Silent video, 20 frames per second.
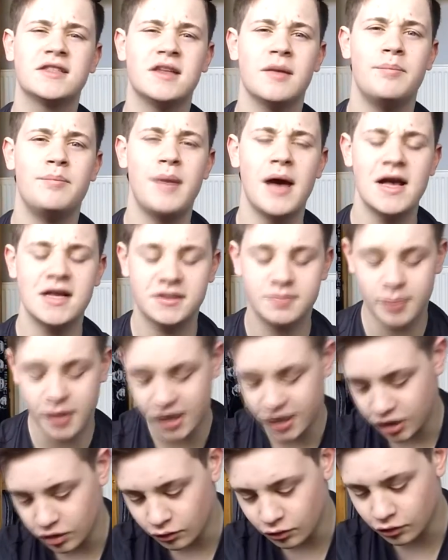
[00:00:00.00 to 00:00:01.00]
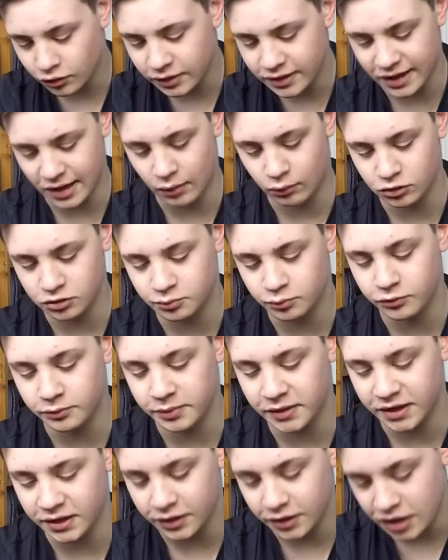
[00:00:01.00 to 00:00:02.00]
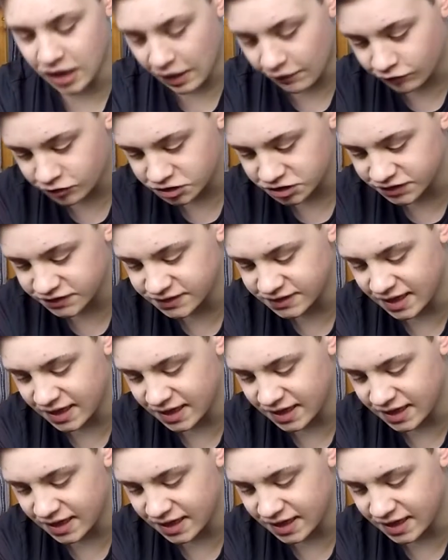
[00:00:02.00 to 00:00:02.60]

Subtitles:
the best pick you could get would be Novrich's